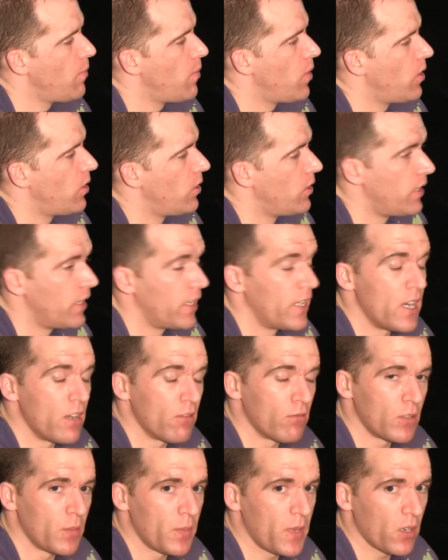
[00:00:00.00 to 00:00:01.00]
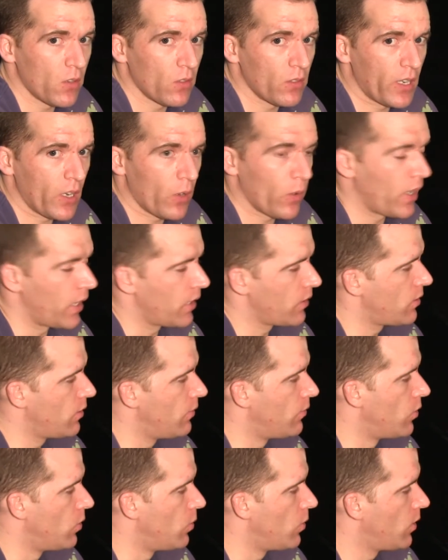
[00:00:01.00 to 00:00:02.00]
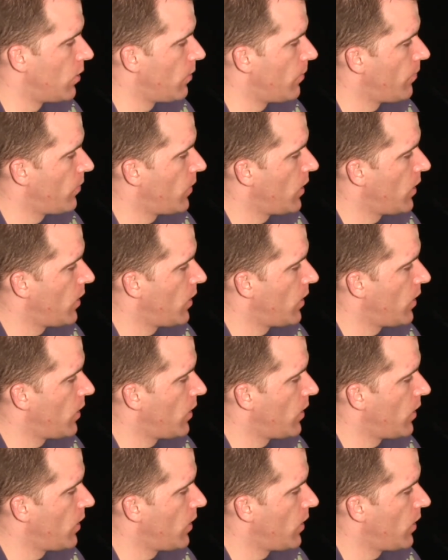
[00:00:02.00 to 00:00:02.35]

per day, depending on how active you are.